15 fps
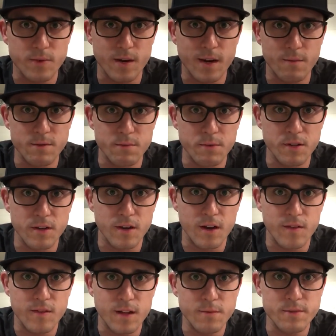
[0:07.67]
when it comes to building
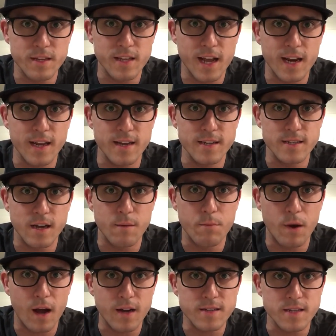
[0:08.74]
golf clubs, and that is
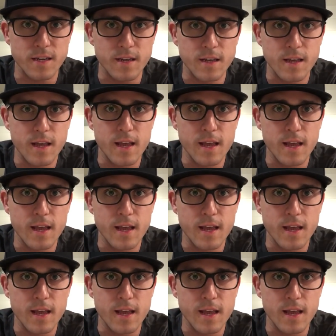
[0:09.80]
epoxy.